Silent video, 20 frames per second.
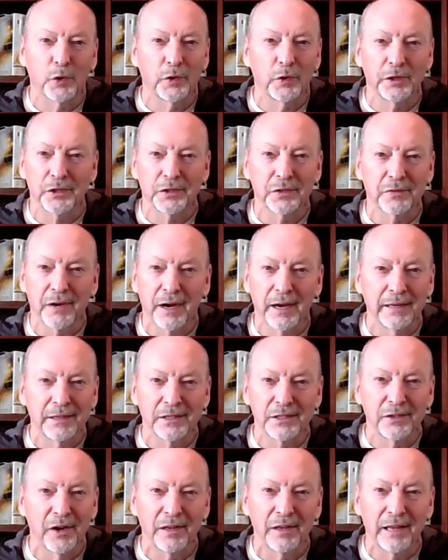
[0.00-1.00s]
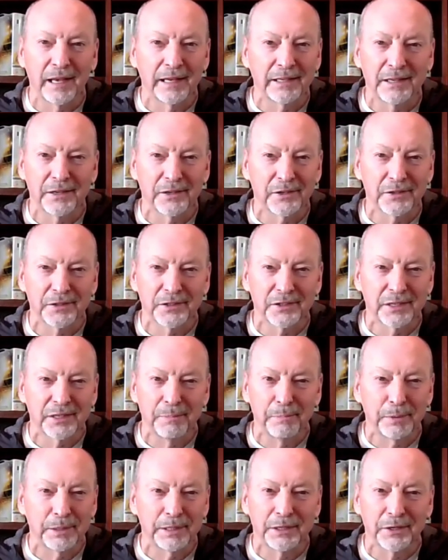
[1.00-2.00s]
You have no choice, right? It's not like
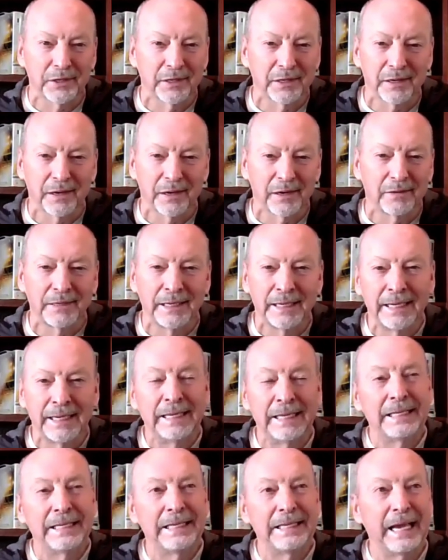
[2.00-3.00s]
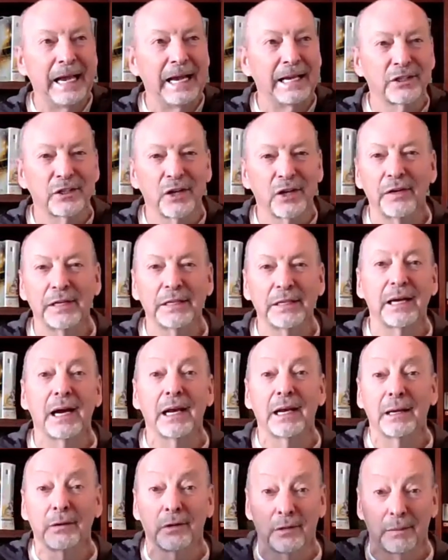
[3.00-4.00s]
you're simply going to go, yeah,
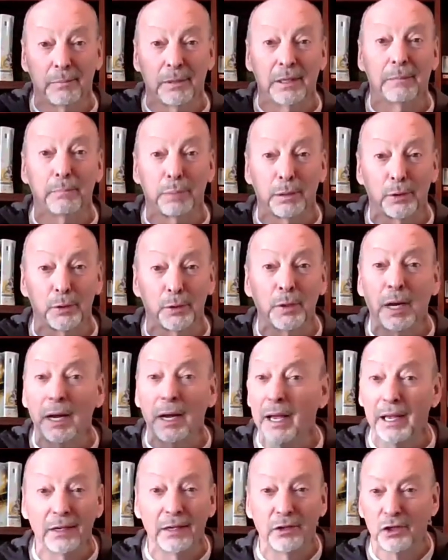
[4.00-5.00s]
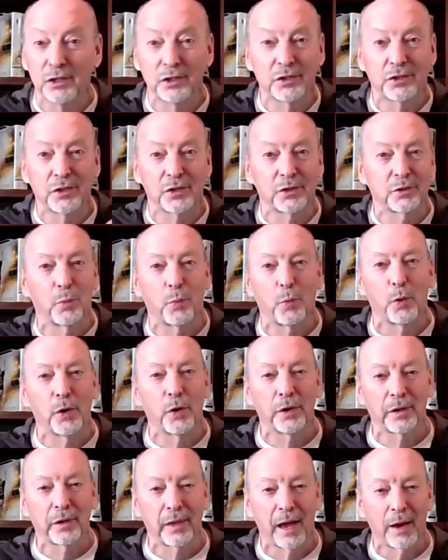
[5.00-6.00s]
sorry, Dad, I'm going to be a blue. It just
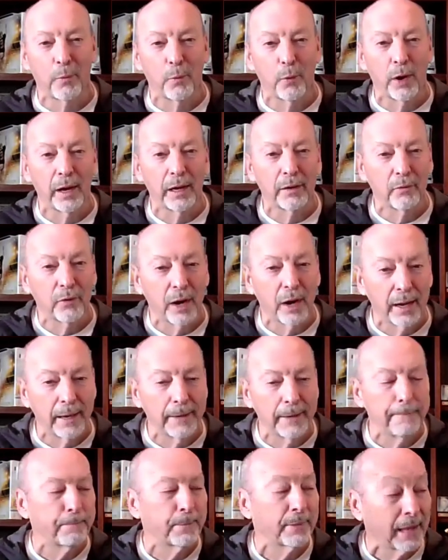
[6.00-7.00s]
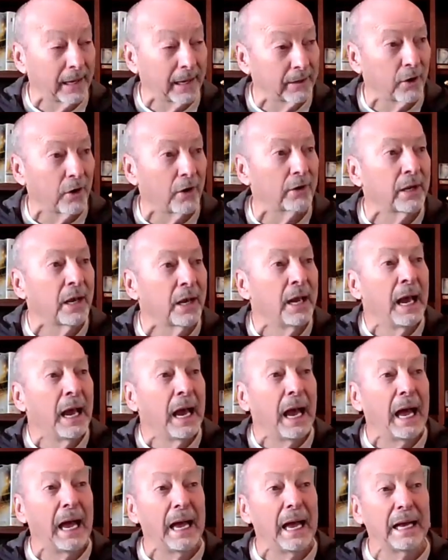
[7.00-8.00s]
doesn't work that way, right? Thank
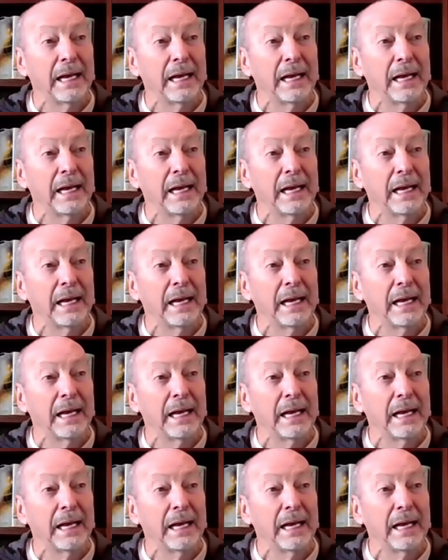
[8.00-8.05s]
God.